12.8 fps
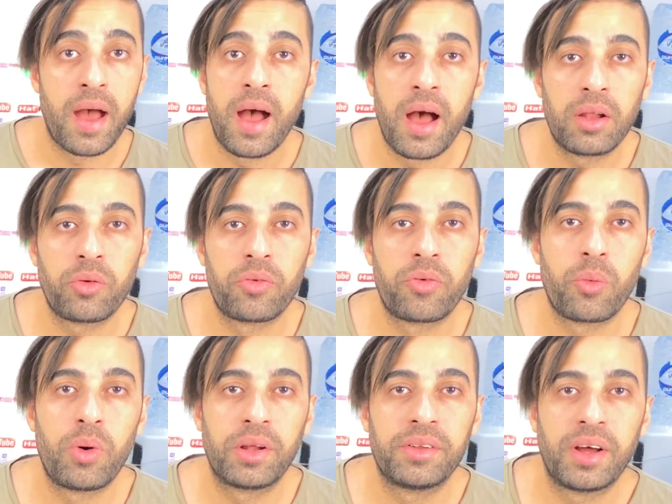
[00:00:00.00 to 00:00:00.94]
Hello
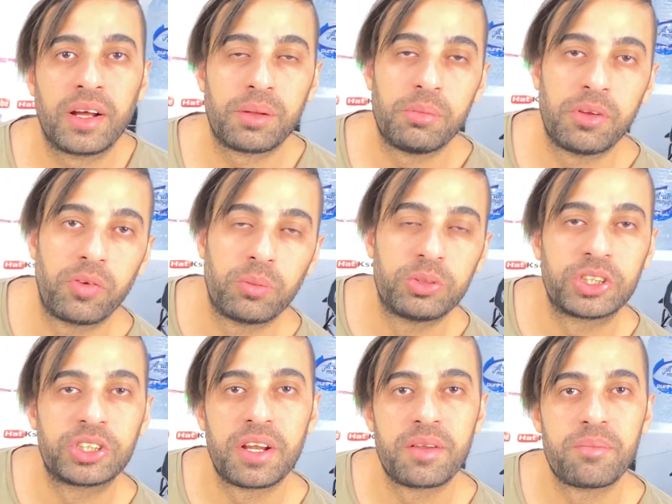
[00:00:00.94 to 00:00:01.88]
everyone, Hatem from
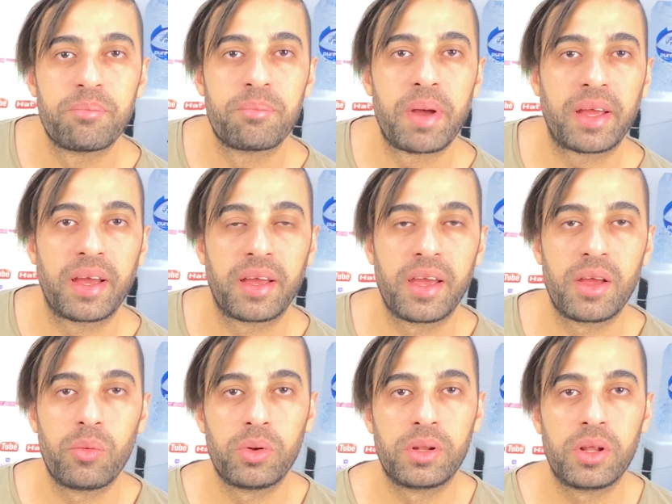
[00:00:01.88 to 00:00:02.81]
Objection, back
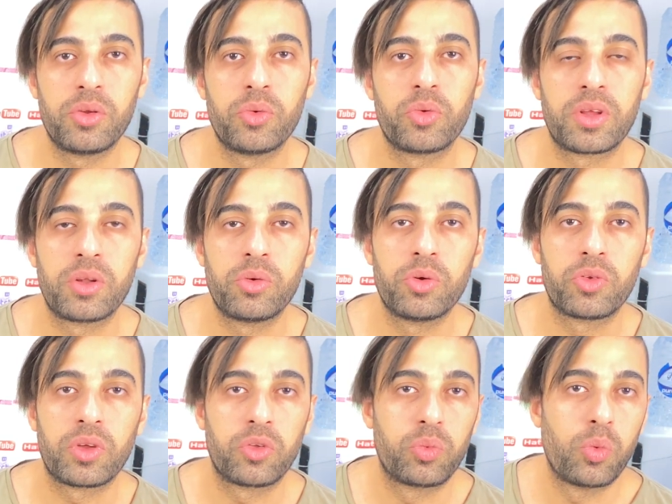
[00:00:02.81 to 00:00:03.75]
again with the news
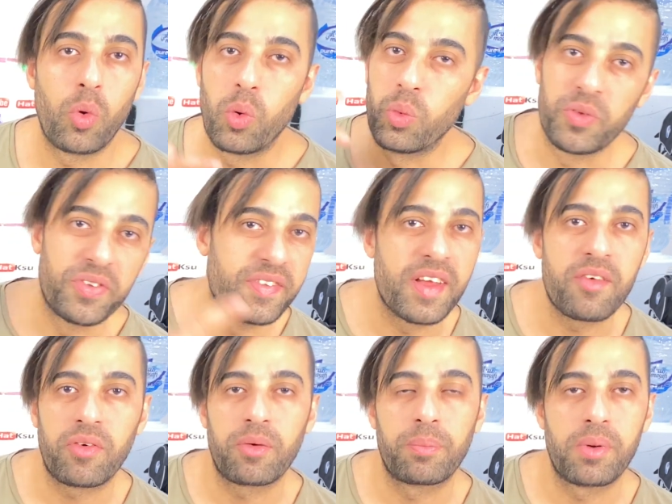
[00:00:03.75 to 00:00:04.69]
as we always
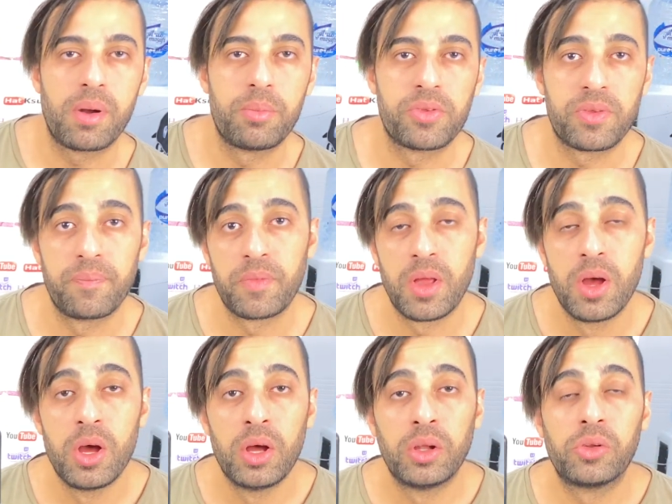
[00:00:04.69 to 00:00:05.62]
never promised.
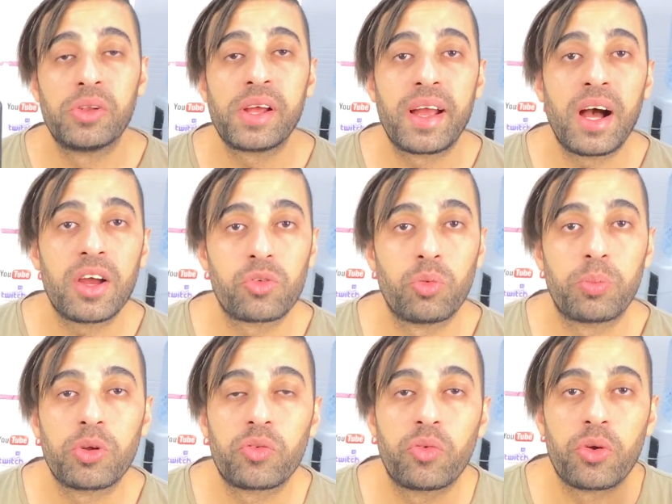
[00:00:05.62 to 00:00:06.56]
Today guys, we
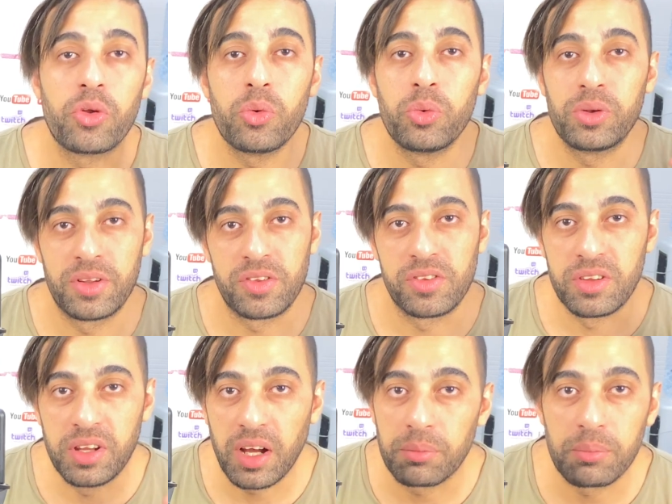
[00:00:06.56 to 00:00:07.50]
brought for you this
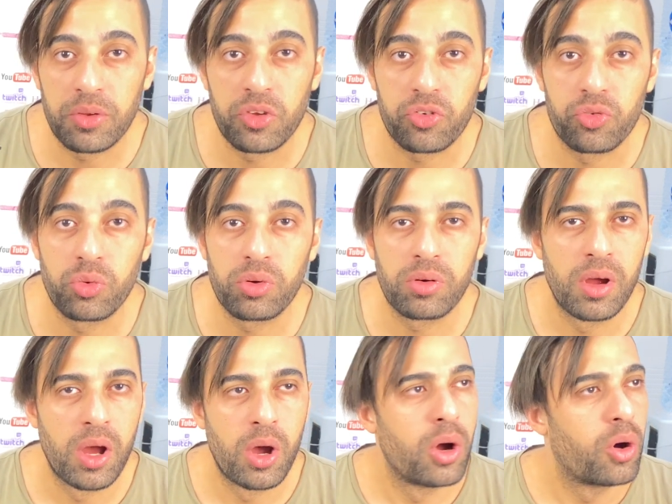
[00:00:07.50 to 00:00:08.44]
gun massager,
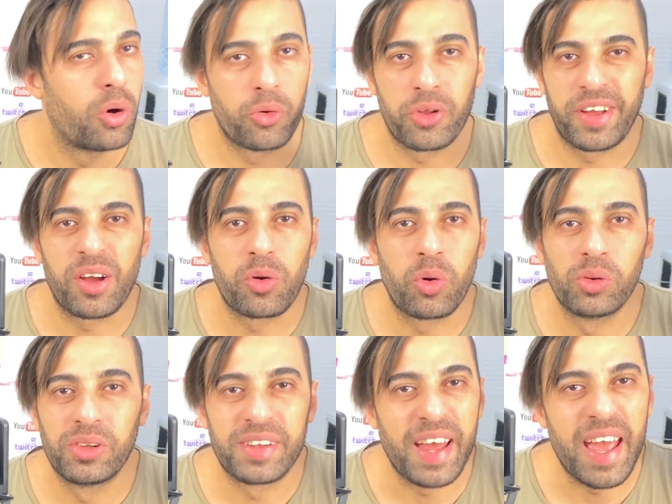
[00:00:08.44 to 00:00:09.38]
or you can call
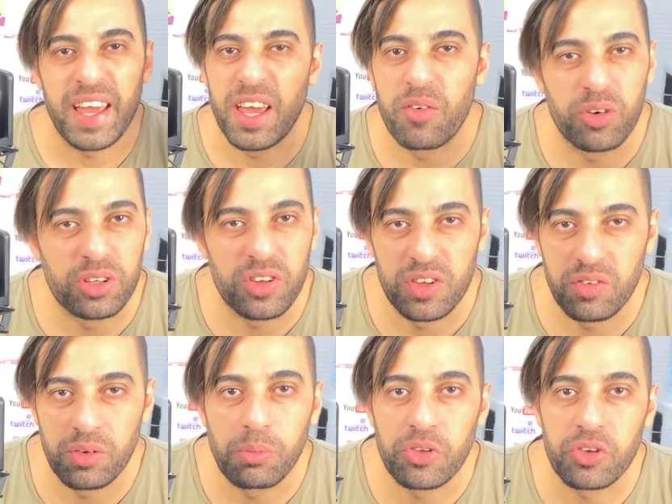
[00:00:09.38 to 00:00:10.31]
it
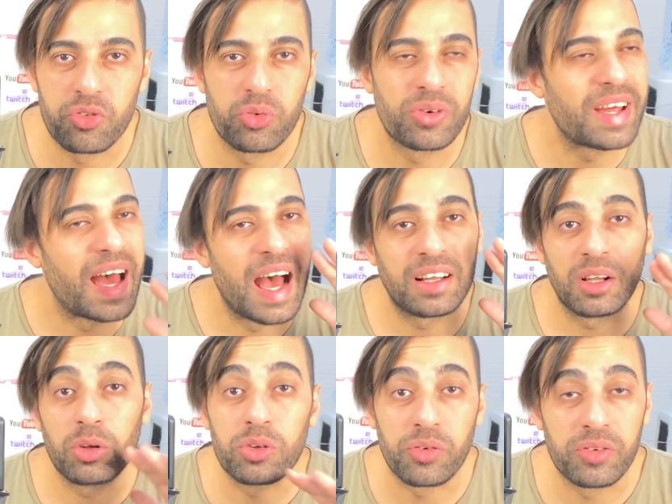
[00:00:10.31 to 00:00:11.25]
AK-47 massager. Had a
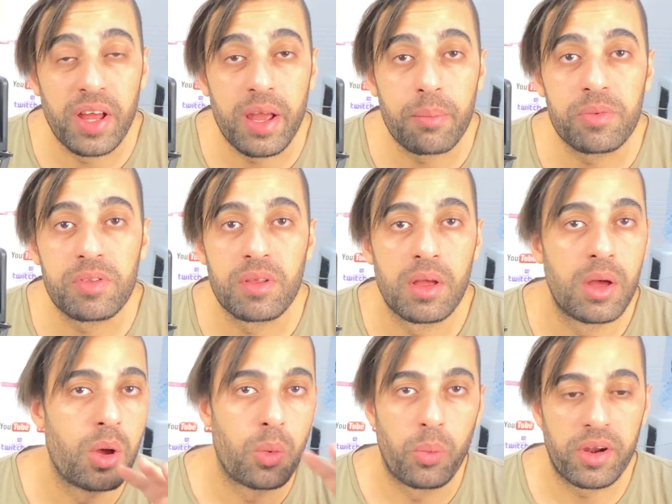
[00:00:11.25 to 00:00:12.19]
lot of names,
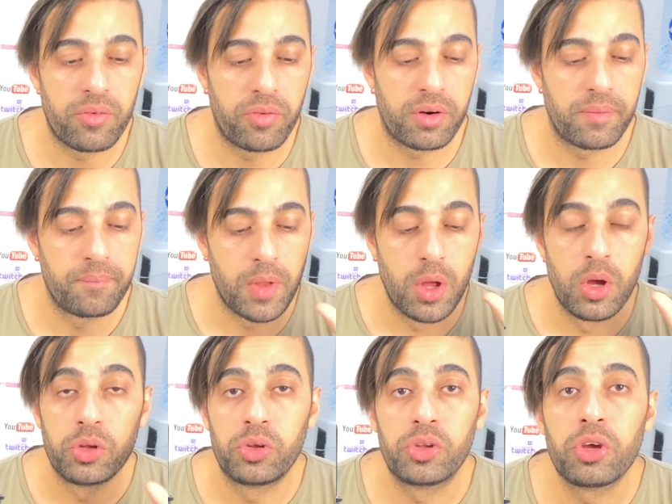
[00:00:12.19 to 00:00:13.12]
whatever.
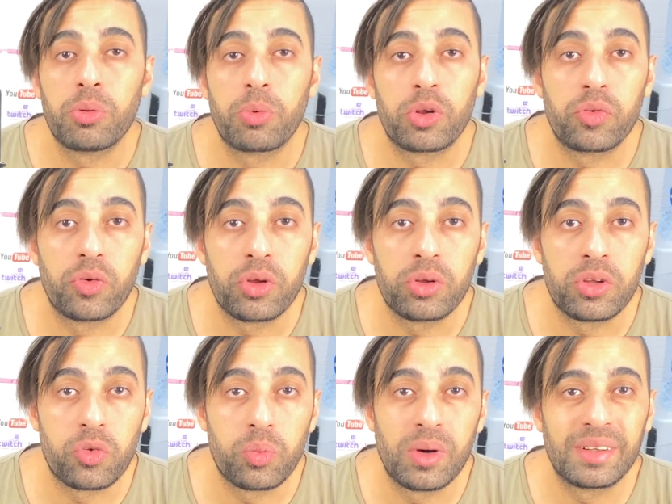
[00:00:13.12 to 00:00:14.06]
Today we brought for you
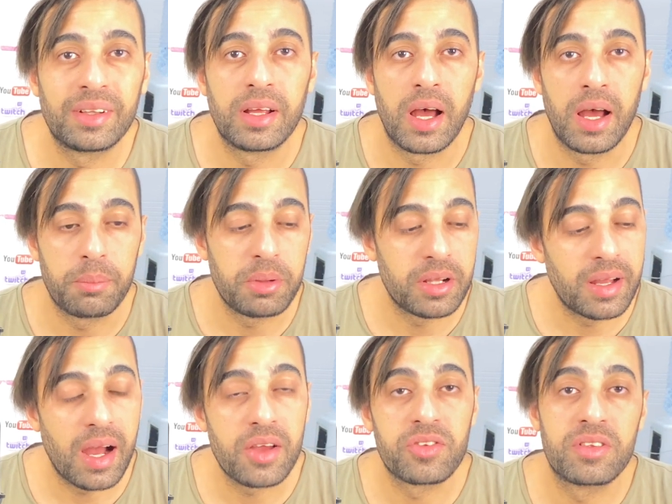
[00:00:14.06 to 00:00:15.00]
this one. I mean
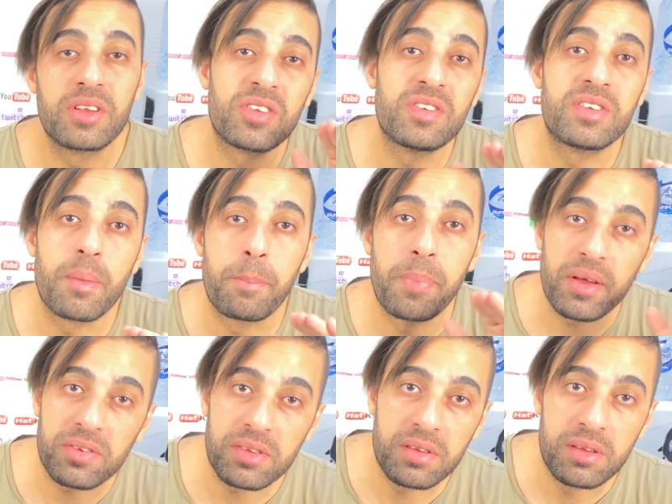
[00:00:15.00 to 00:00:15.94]
guys, this is the
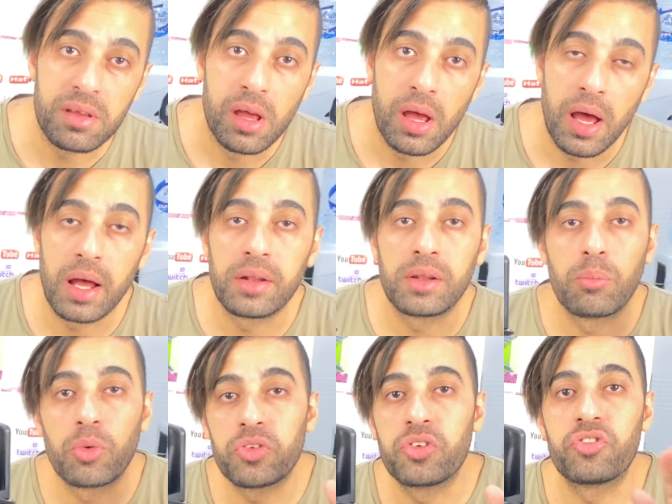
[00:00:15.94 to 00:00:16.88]
best and the
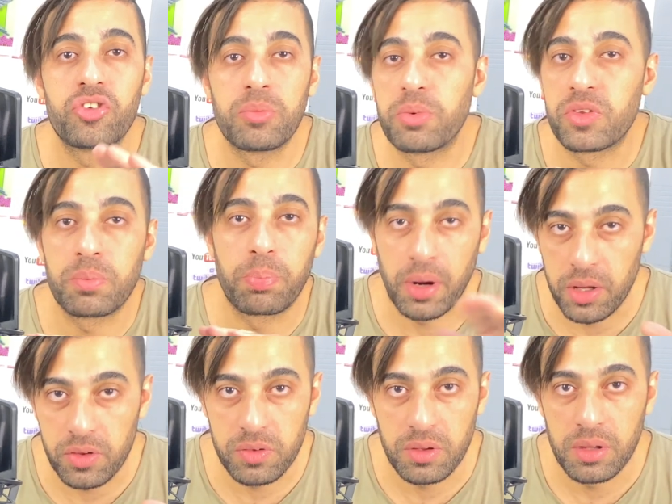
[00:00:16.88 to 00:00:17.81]
most cheapest
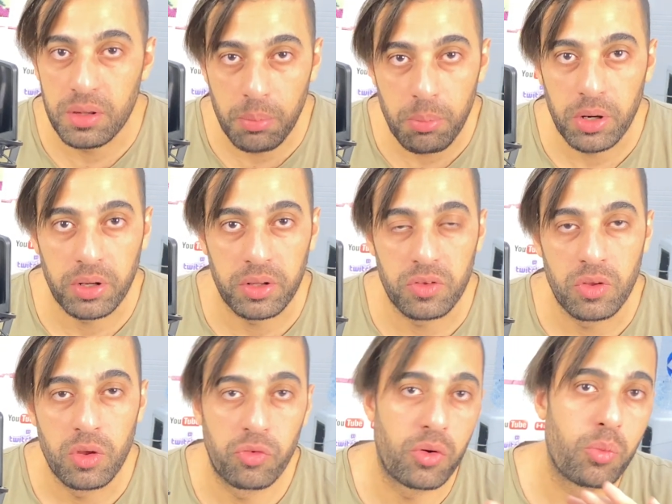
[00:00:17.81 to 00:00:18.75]
price in the market
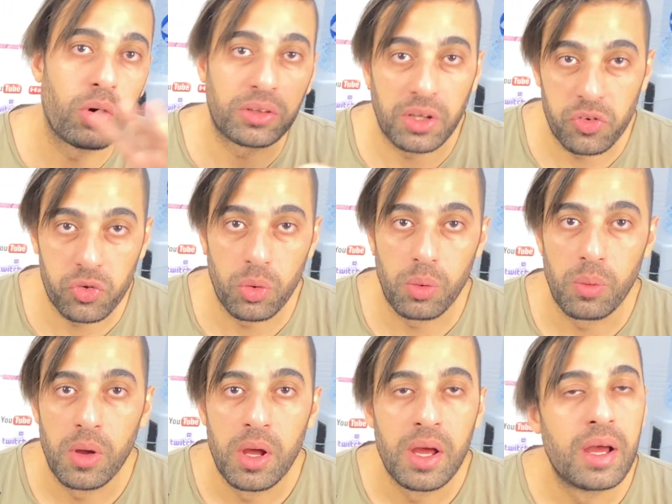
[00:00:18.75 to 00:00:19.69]
from what I saw.
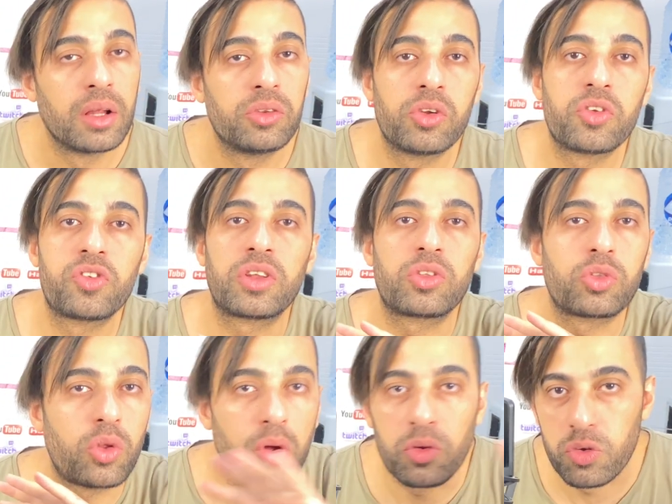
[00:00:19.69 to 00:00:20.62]
There is a
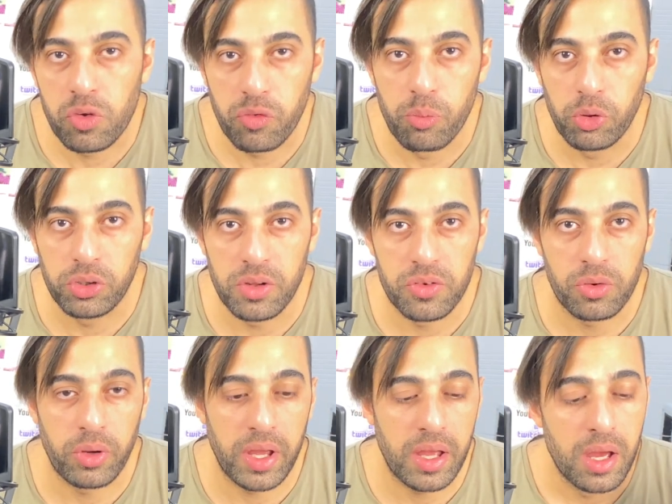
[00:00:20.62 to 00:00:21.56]
tons of models,
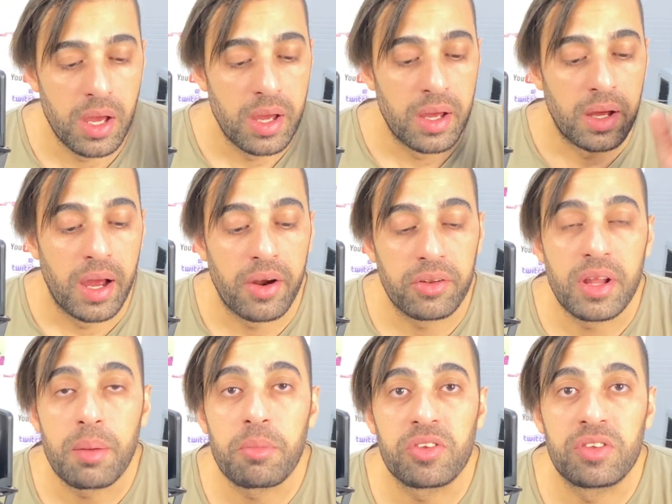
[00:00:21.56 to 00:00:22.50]
okay? Her
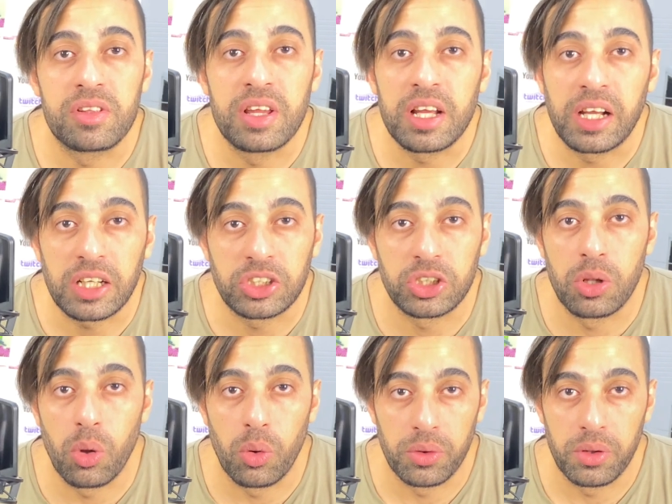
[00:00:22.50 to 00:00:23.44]
name is
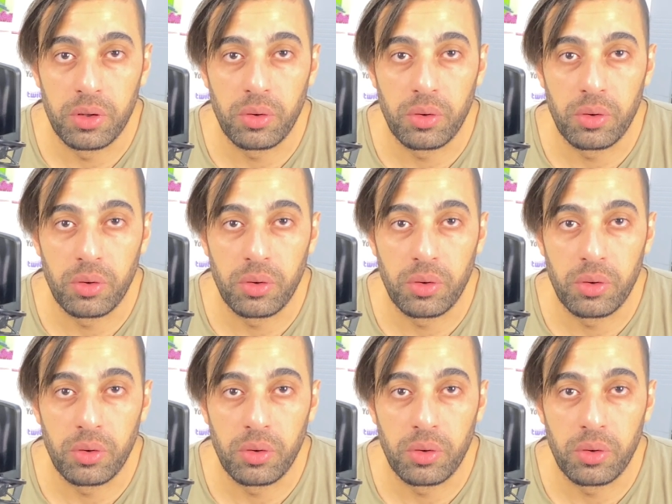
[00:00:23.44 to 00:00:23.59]
Decathlon,